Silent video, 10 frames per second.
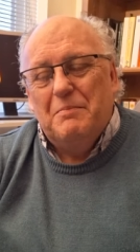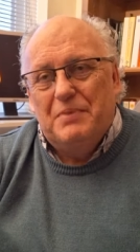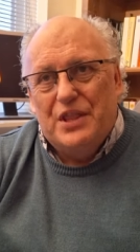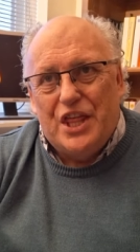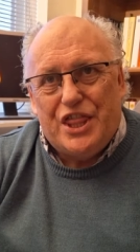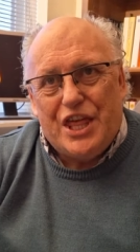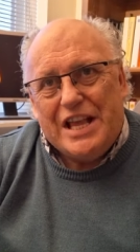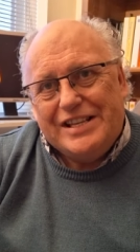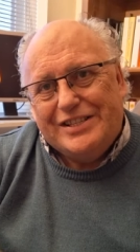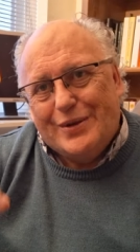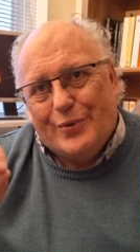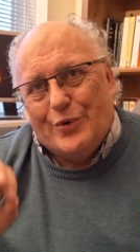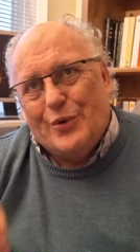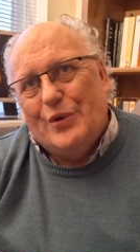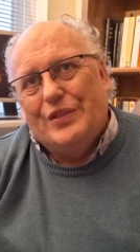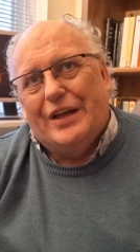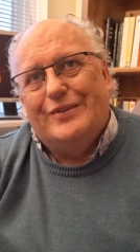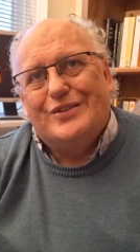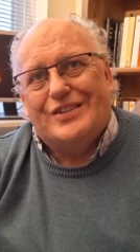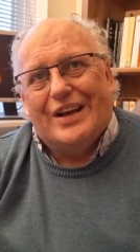But the things that were on
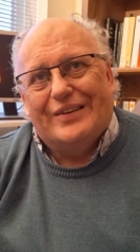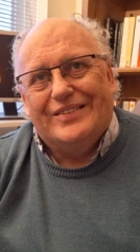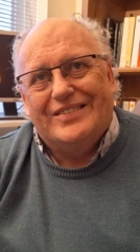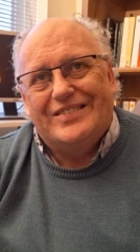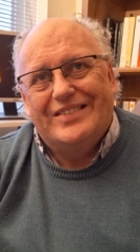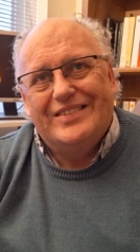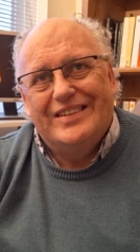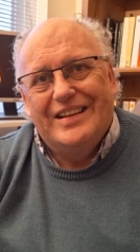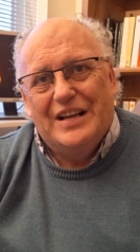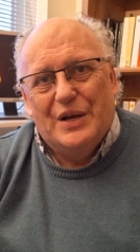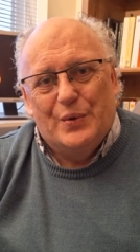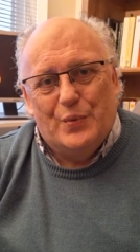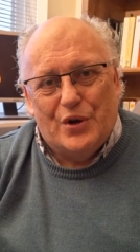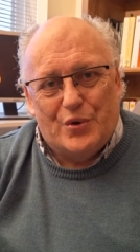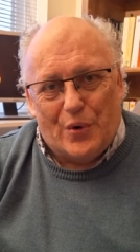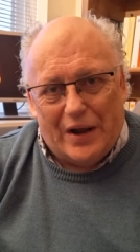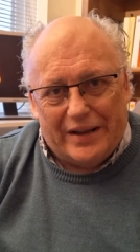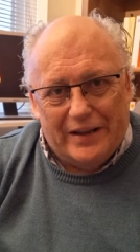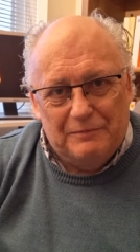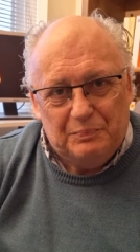those notes were great.